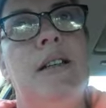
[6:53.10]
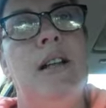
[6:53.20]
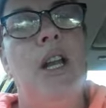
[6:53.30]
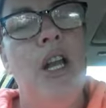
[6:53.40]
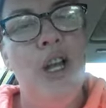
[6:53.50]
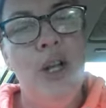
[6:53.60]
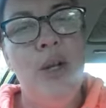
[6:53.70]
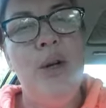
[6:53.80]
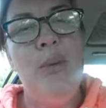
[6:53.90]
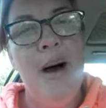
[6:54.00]

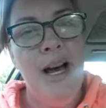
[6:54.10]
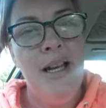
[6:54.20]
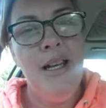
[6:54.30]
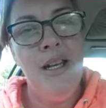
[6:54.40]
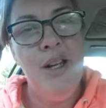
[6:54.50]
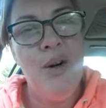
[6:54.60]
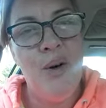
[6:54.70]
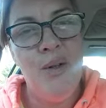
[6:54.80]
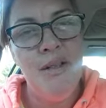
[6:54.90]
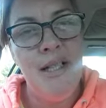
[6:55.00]
Little by
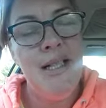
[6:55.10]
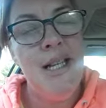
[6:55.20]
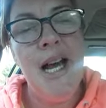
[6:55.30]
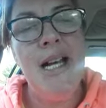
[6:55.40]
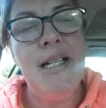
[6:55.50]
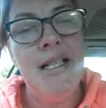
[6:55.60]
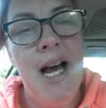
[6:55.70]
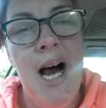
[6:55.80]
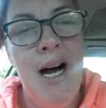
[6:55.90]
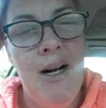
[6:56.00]
little, it takes
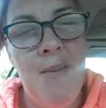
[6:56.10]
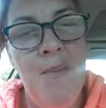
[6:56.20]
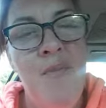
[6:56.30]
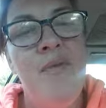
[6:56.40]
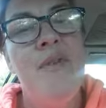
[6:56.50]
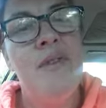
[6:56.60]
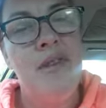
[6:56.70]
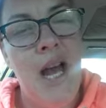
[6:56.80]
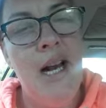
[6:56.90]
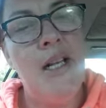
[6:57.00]
time.
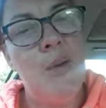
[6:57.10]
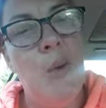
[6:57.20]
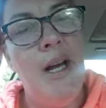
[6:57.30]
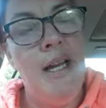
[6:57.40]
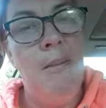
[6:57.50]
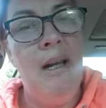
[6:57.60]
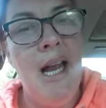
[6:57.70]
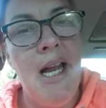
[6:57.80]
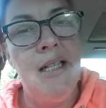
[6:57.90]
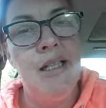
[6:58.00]
That is what he
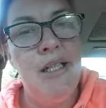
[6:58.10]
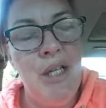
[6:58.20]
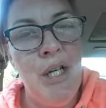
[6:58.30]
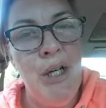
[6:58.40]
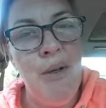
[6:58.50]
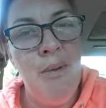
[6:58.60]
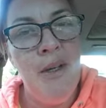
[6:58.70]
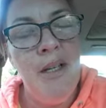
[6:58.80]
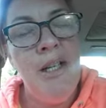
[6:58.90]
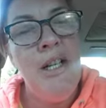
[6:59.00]
began to do.
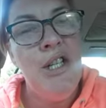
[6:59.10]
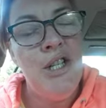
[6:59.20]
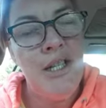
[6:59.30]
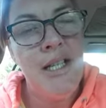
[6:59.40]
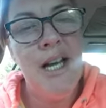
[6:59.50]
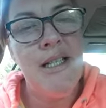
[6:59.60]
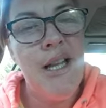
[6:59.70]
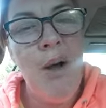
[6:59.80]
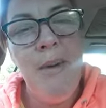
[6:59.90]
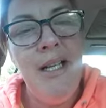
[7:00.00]
Just like
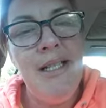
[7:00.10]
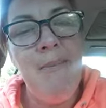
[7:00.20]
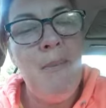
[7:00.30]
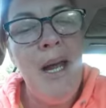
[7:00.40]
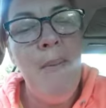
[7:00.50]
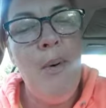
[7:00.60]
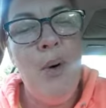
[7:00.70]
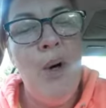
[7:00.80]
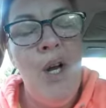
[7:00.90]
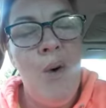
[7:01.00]
so many
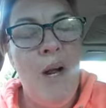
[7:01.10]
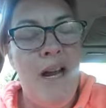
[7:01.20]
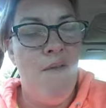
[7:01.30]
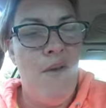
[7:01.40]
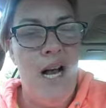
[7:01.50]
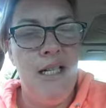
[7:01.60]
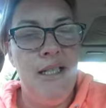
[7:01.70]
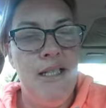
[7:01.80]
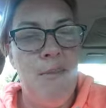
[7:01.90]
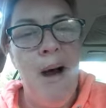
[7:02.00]
people we find
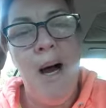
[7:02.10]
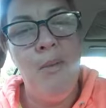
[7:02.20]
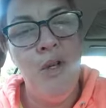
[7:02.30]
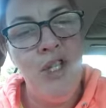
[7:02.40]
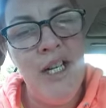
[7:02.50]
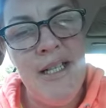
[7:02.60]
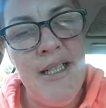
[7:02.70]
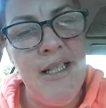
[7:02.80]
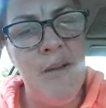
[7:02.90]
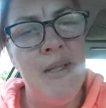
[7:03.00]
in the Bible, and
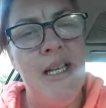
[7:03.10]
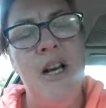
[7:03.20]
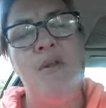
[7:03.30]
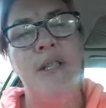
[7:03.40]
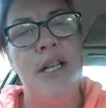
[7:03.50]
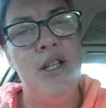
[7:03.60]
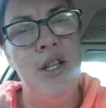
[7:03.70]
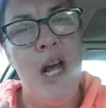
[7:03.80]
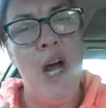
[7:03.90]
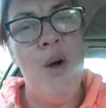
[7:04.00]
Jesus himself said,
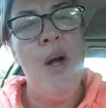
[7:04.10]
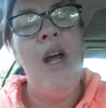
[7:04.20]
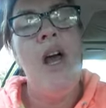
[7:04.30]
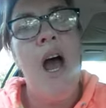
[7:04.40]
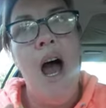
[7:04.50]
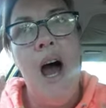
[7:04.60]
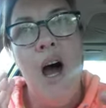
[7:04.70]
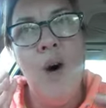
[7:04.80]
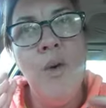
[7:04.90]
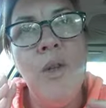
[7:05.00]
You know, I
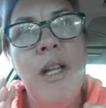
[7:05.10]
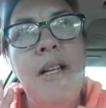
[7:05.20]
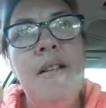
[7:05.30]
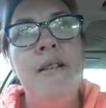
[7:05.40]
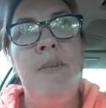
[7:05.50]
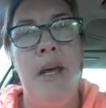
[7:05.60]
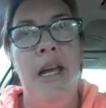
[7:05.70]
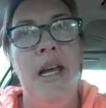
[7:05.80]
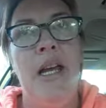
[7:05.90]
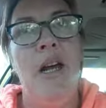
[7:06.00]
only
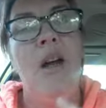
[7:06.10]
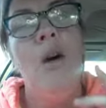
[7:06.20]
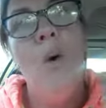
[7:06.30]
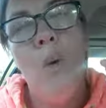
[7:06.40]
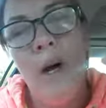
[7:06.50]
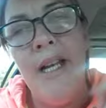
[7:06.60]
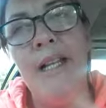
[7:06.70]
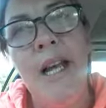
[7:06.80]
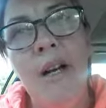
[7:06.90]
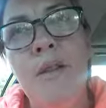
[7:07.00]
speak what he
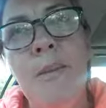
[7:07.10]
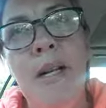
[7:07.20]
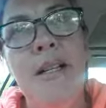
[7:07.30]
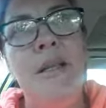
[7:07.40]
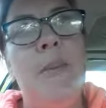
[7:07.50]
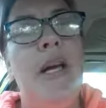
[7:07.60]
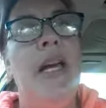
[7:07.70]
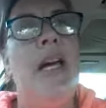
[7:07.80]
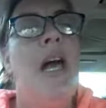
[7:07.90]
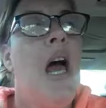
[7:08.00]
tells me to
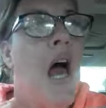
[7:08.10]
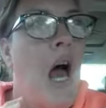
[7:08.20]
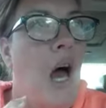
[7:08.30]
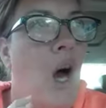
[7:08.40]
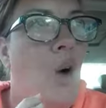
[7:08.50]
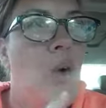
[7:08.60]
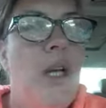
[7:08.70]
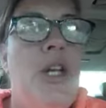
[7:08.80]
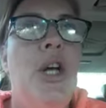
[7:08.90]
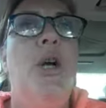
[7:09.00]
speak, I
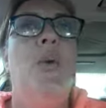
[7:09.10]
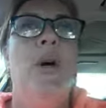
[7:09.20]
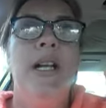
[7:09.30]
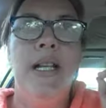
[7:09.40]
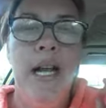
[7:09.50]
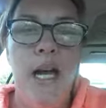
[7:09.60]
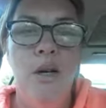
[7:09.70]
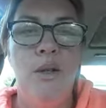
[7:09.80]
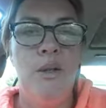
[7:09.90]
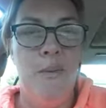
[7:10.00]
only do what he
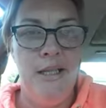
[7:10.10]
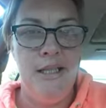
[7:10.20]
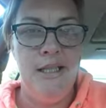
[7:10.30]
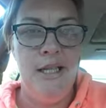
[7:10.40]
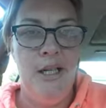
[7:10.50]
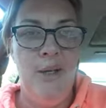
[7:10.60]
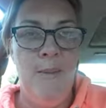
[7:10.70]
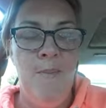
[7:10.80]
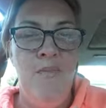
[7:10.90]
tells me to do.